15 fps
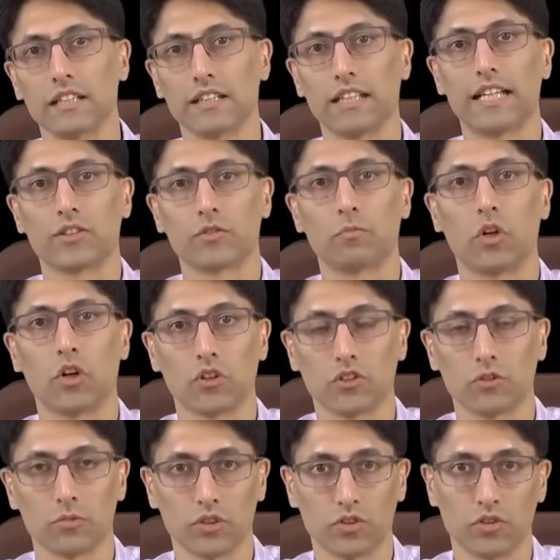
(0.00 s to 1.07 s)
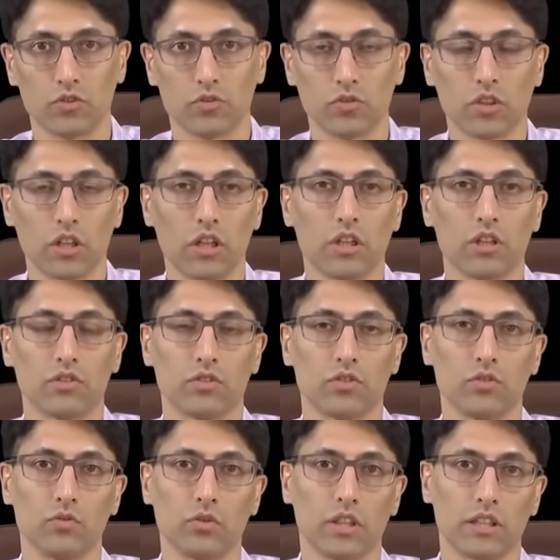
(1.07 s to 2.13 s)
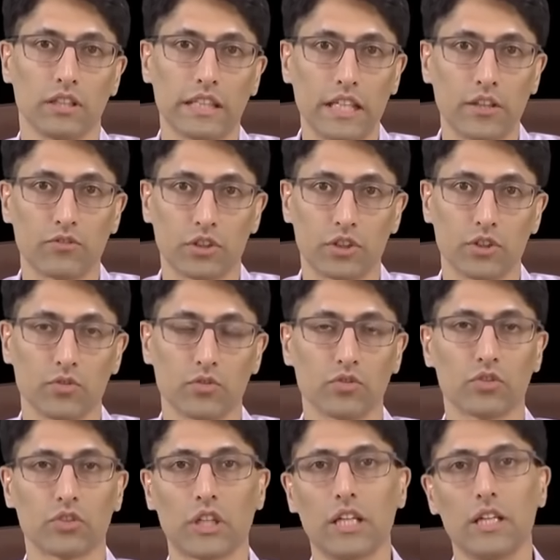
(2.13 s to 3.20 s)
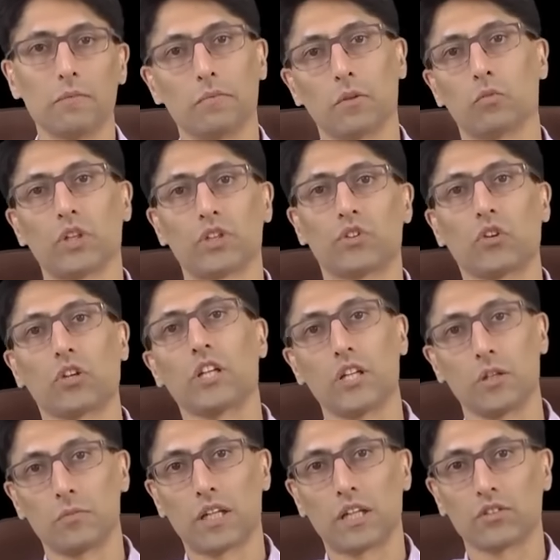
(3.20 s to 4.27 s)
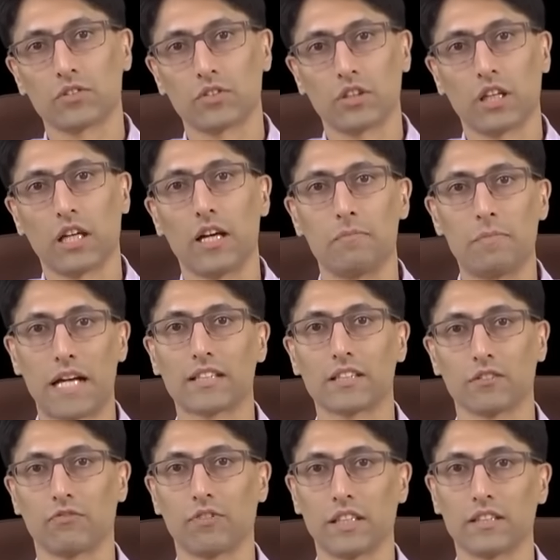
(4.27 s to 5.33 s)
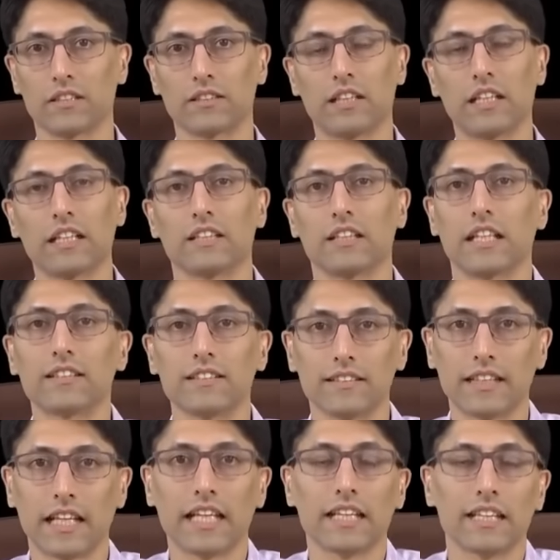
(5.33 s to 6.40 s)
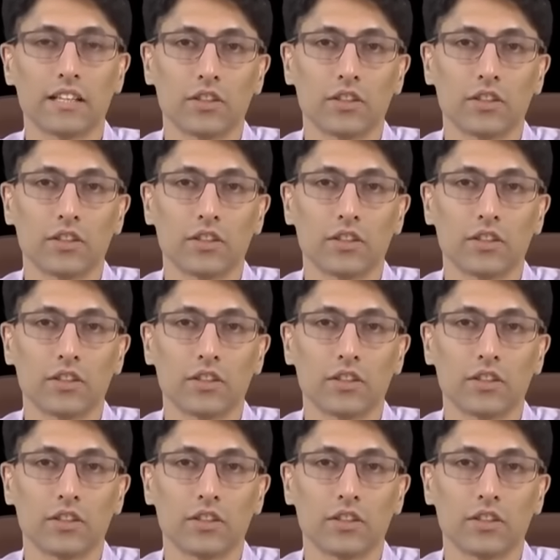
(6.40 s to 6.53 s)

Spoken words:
less possible to introduce. But we're talking about a battlefield. Let's say